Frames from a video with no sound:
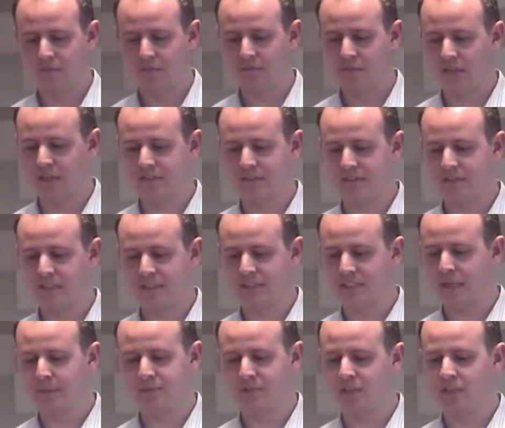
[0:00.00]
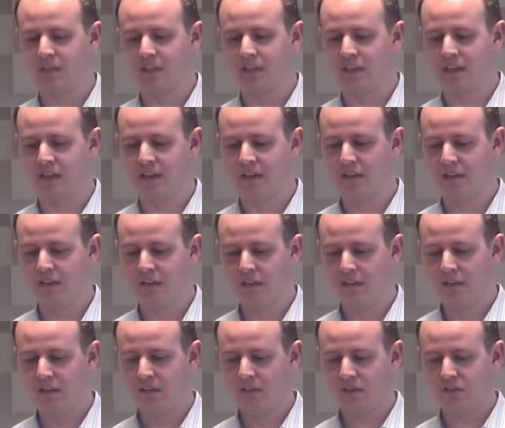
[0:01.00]
That's absolutely key.
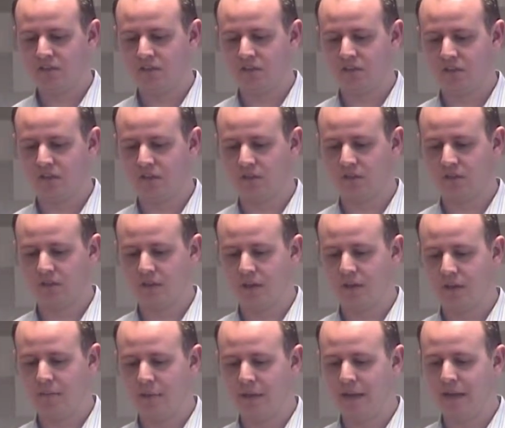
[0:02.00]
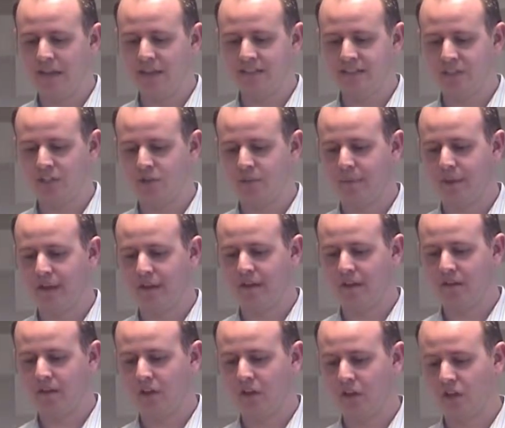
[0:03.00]
So, and easy to
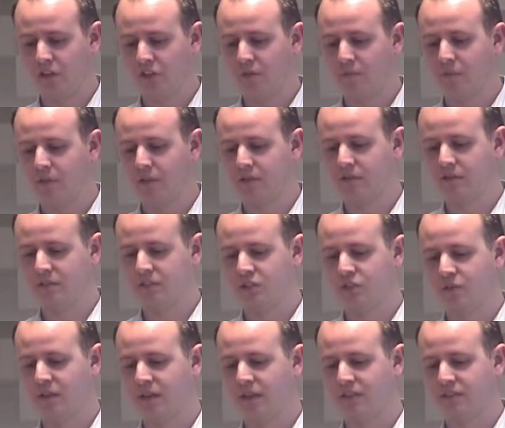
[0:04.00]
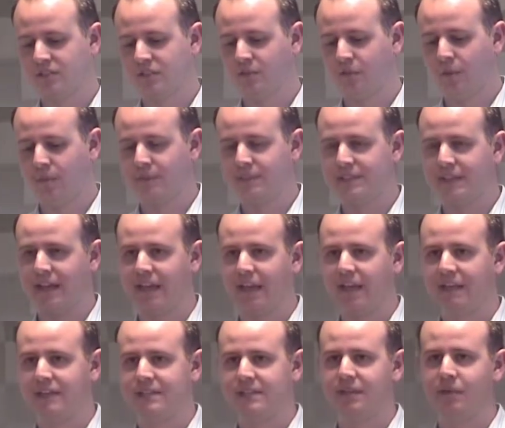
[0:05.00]
build and train. So when we say
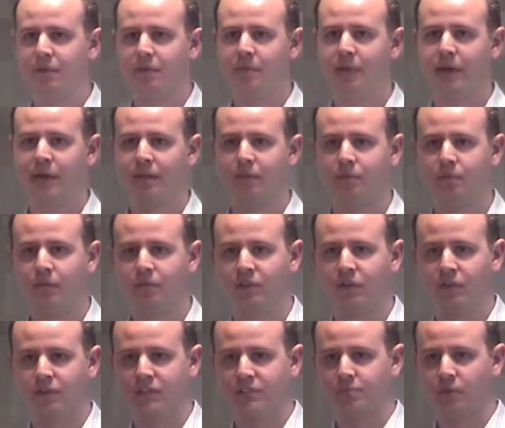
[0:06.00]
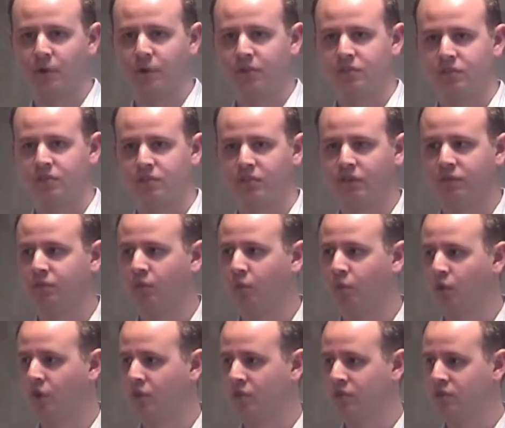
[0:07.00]
easy, we mean we've got this Microsoft
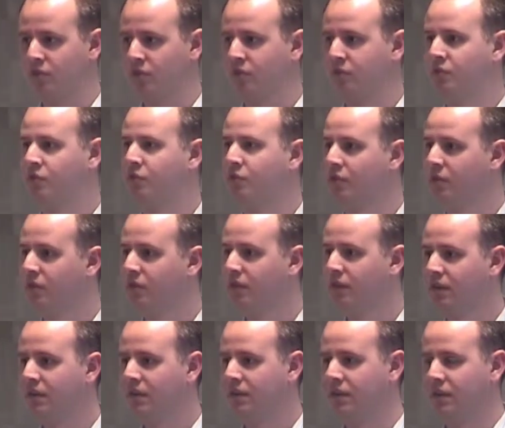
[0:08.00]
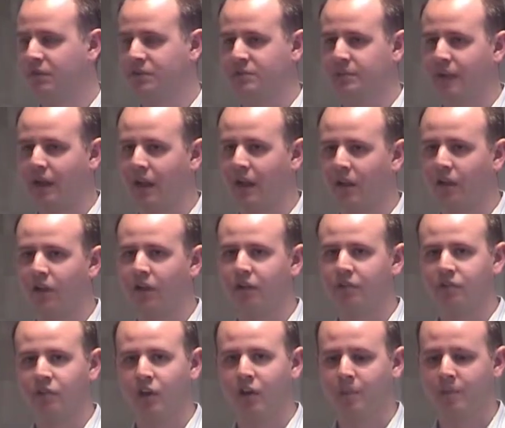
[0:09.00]
Word sort of tool that we spent a lot of
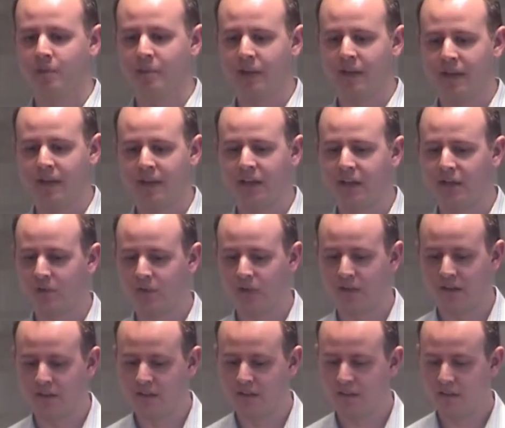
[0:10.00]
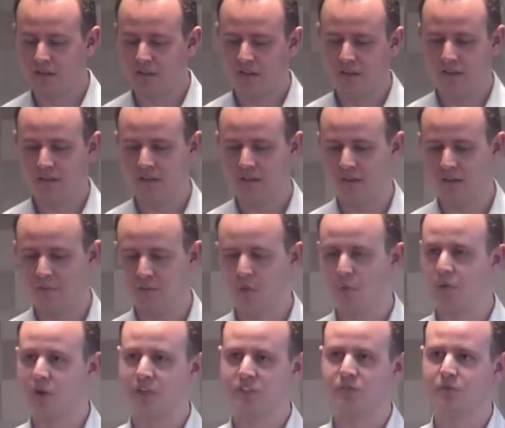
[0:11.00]
time and money getting right, that
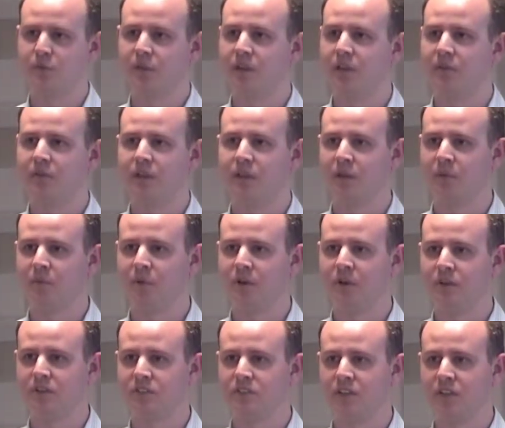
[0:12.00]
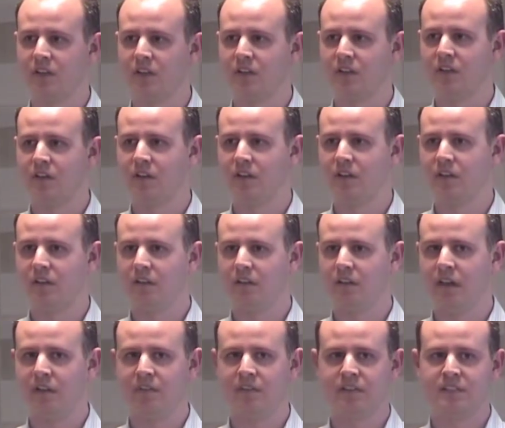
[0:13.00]
works really, really well. So you're not
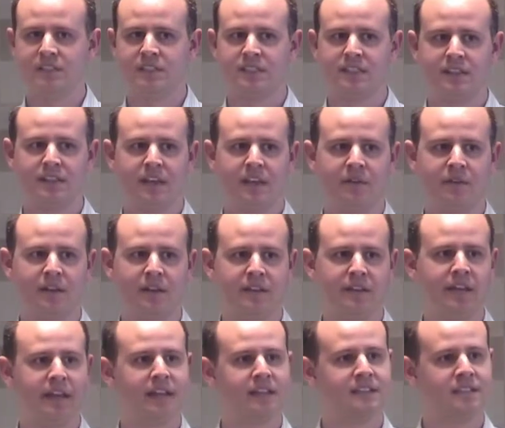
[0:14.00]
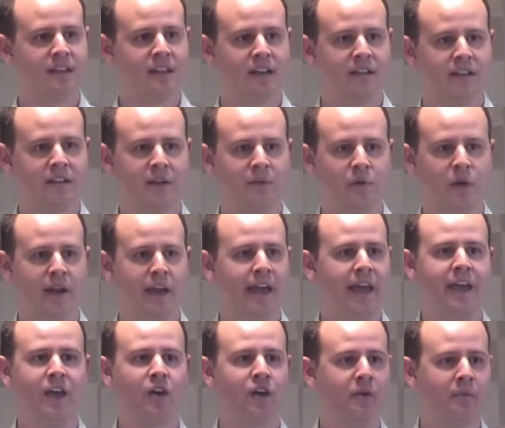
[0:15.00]
having to sit there in a text editor and write
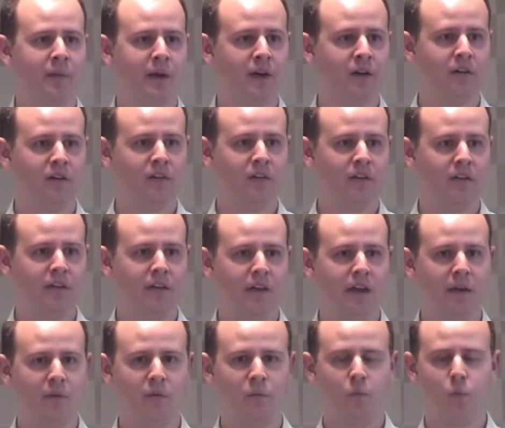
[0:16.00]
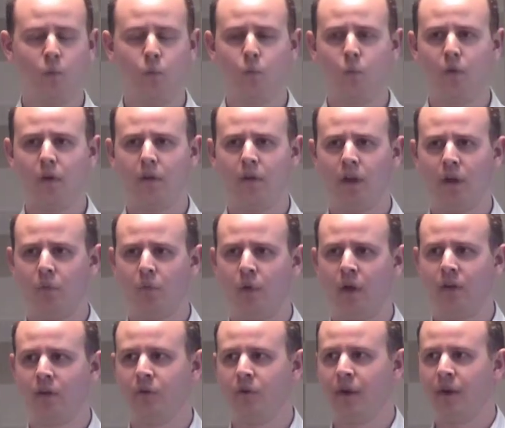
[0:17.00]
AIML and
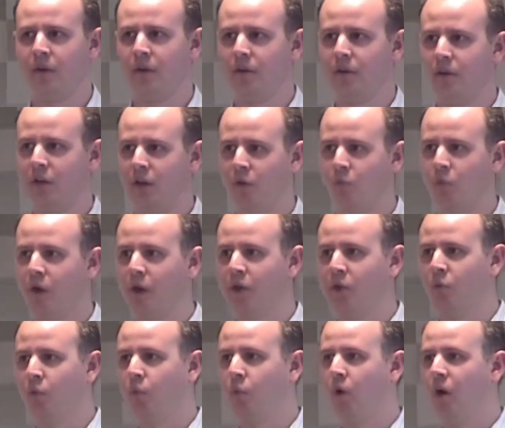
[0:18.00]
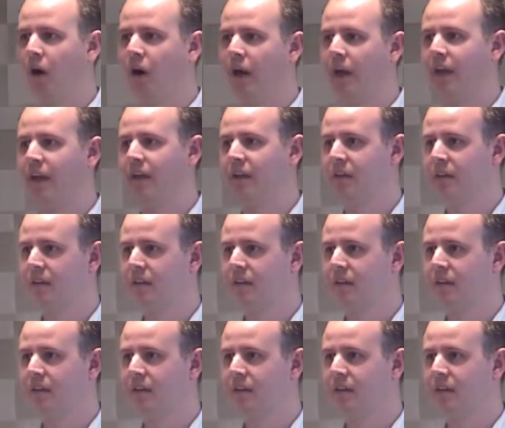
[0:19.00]
wonder why,